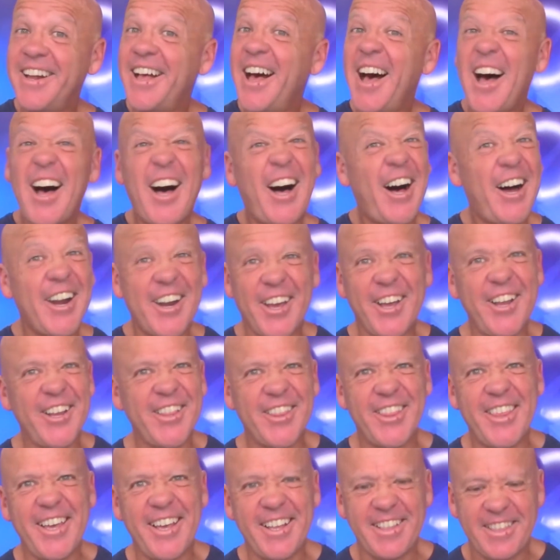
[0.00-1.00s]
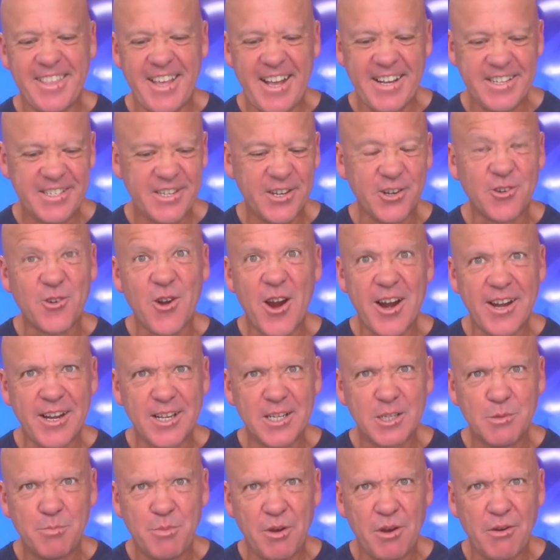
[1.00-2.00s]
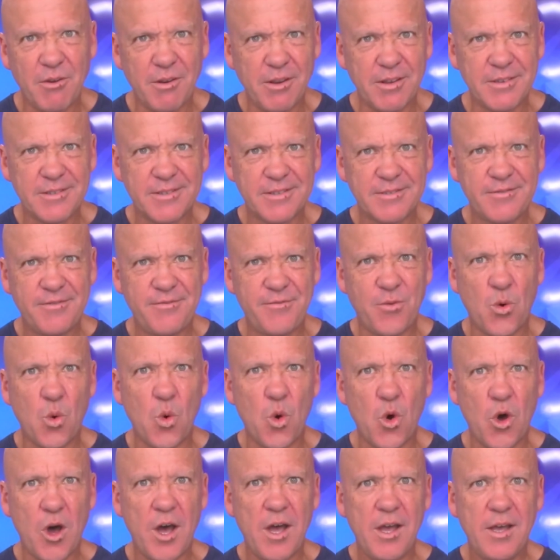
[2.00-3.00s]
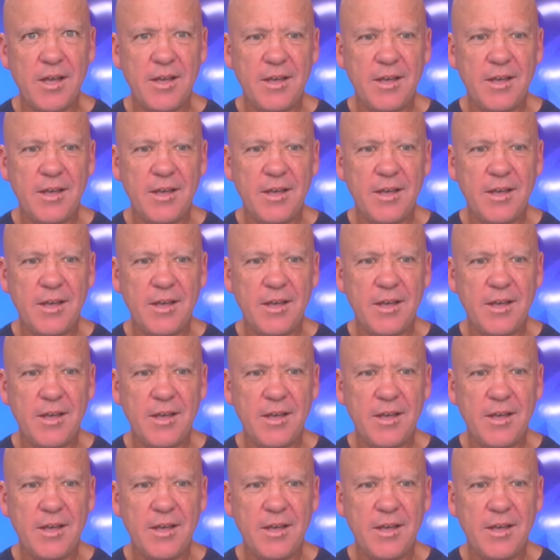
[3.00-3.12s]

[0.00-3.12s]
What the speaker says: I don't think that's a great experience for